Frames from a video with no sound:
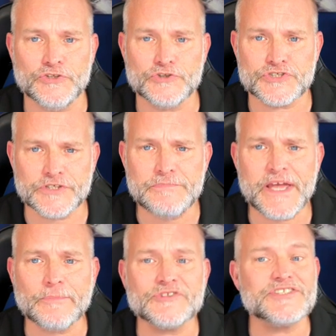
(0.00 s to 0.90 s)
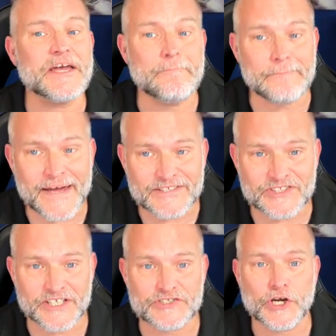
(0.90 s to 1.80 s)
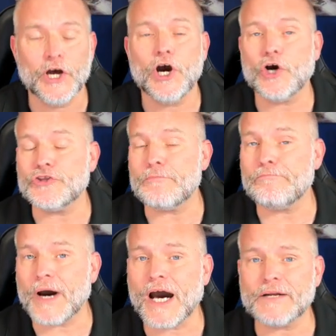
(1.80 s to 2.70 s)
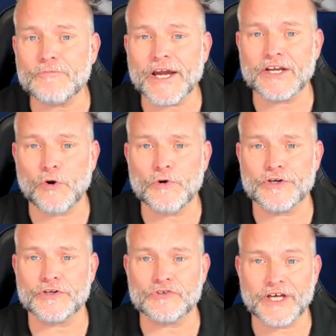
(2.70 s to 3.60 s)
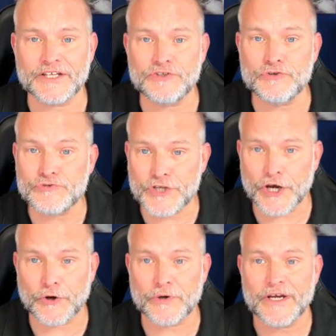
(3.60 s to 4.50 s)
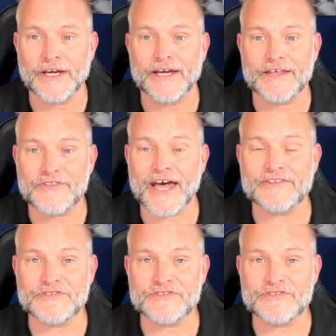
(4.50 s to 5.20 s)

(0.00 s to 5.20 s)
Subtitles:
and you should be able to see a message on the bottom right corner letting you know that